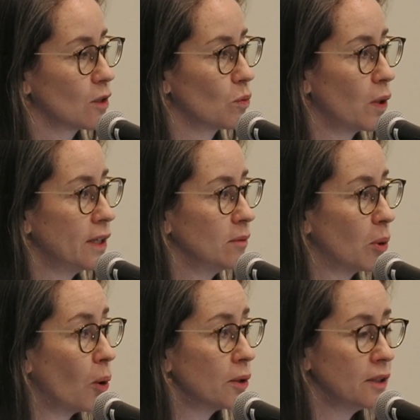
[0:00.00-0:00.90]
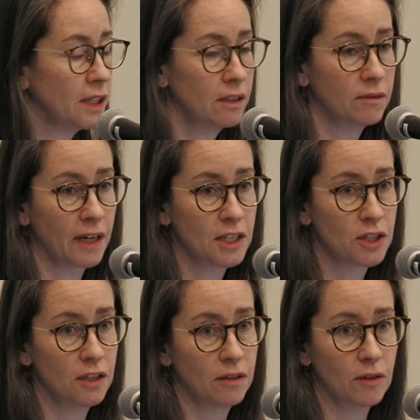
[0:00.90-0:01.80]
One important
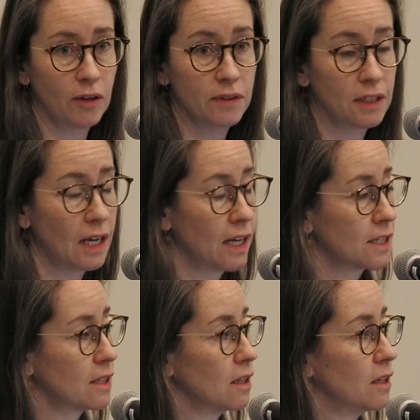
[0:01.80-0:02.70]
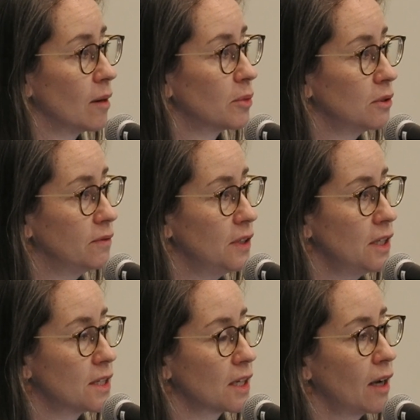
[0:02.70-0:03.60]
innovation over the last number of
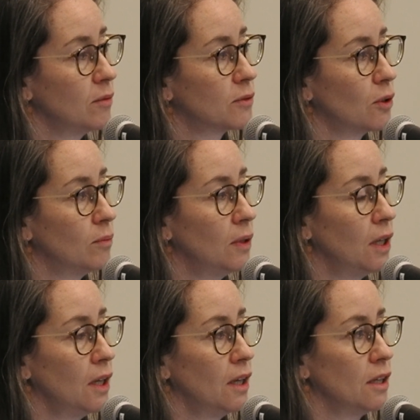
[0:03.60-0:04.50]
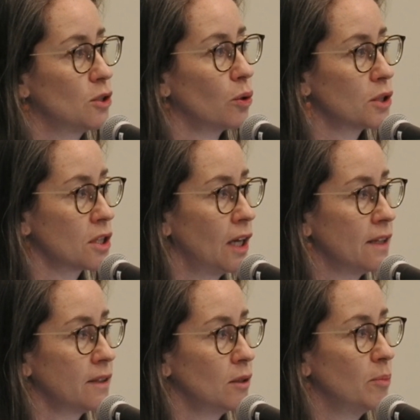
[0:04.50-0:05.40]
years came from Torchlight
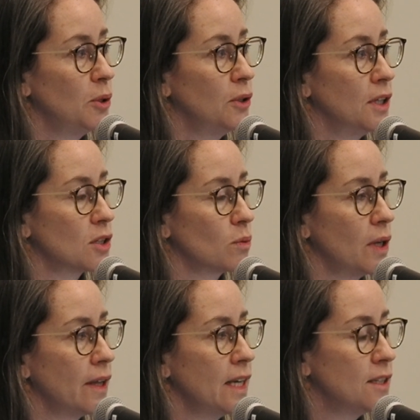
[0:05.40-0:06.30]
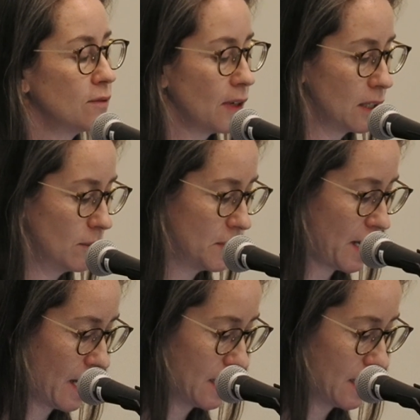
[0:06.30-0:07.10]
Therapeutics, where they developed